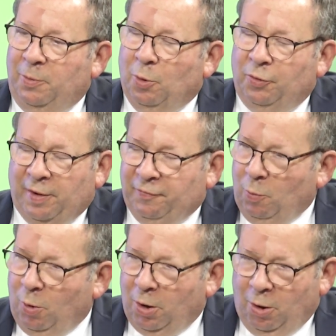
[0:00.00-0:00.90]
You always have
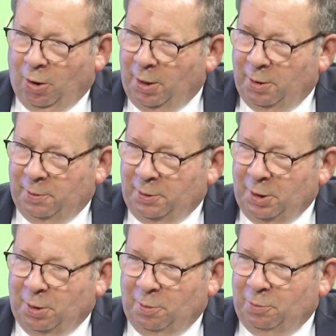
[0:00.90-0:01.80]
to work hard.
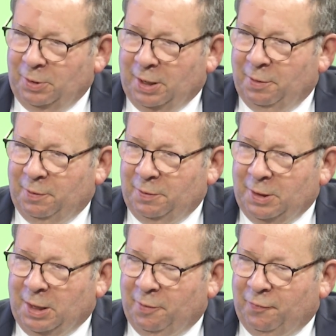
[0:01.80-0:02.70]

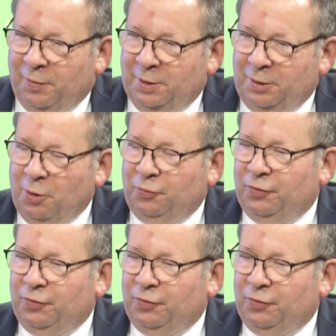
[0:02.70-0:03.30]
No